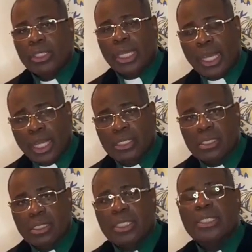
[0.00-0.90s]

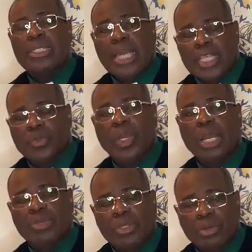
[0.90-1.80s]
That's what
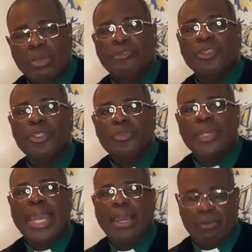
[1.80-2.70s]
I'm doing for you
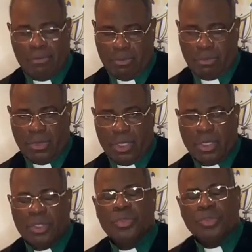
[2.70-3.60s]
now. Mm-hmm.
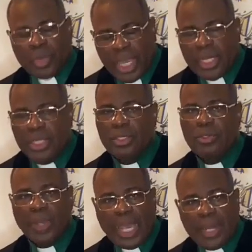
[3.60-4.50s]
Training
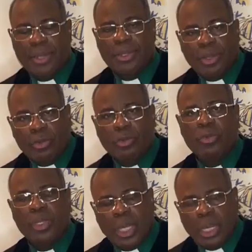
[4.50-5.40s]
you how to know
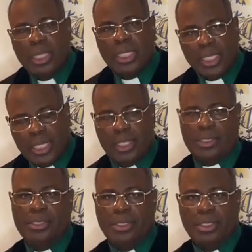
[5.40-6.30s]
who God
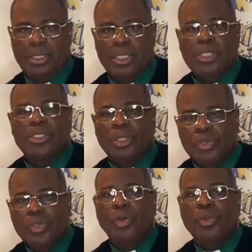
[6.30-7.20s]
is
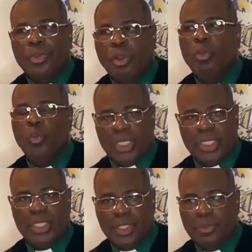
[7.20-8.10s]
so you'll know what
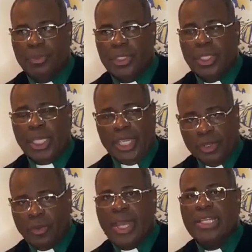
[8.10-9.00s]
to do. And
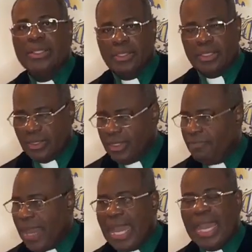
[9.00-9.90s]
you don't have to
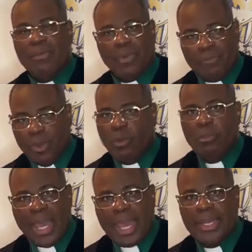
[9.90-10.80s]
divine with
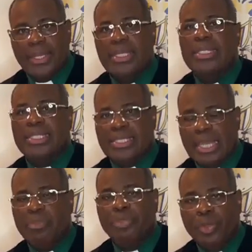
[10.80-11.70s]
nobody to
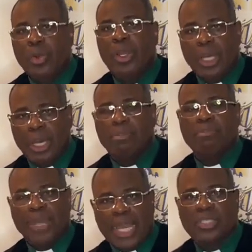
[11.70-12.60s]
say, pull
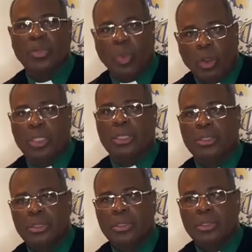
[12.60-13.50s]
up Pastor Walker,
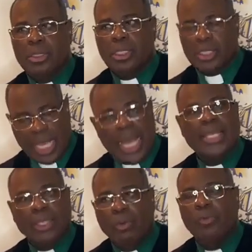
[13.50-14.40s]
because mm-hmm.
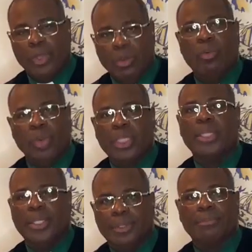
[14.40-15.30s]
I don't know what
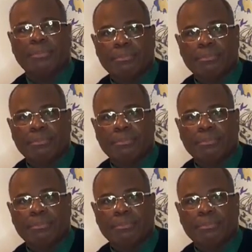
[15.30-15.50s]
to do.